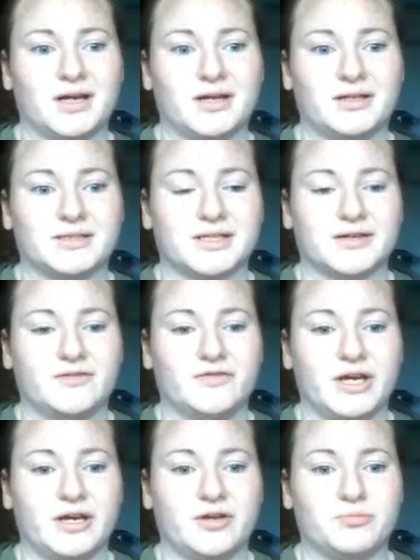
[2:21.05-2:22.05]
And it said
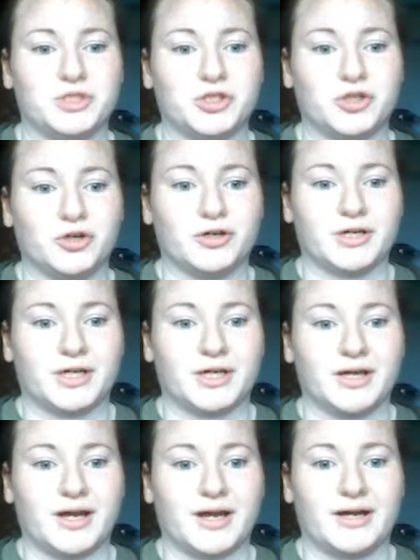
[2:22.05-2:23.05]
vague
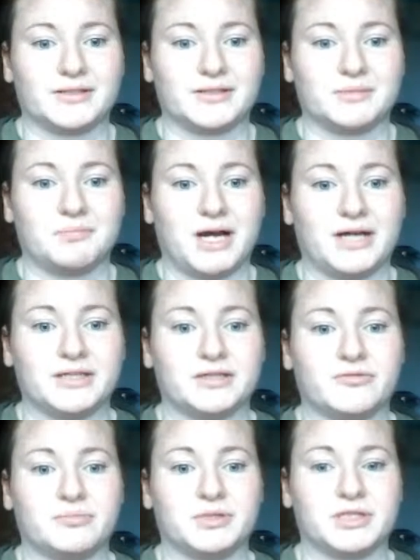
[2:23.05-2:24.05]
obscurity as the mind
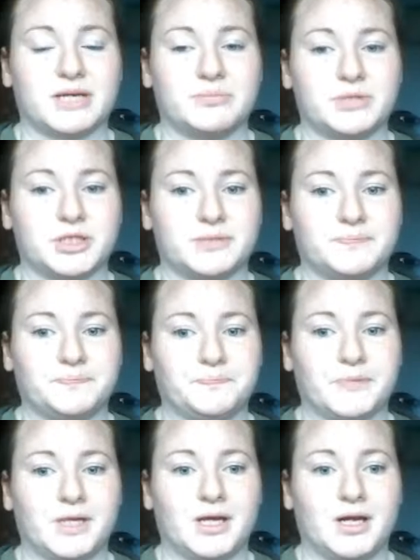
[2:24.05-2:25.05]
of perception.
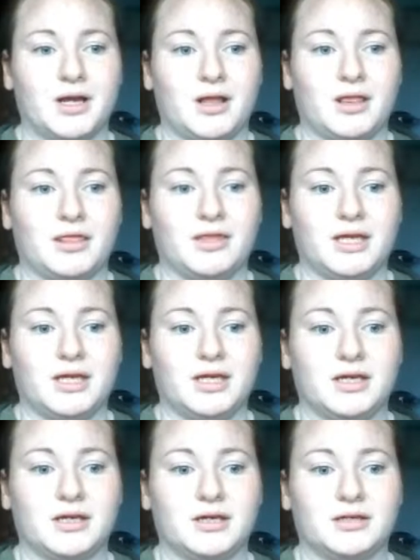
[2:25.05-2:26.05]

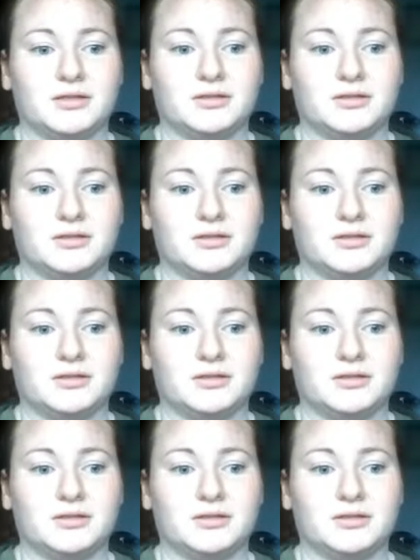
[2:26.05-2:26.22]
The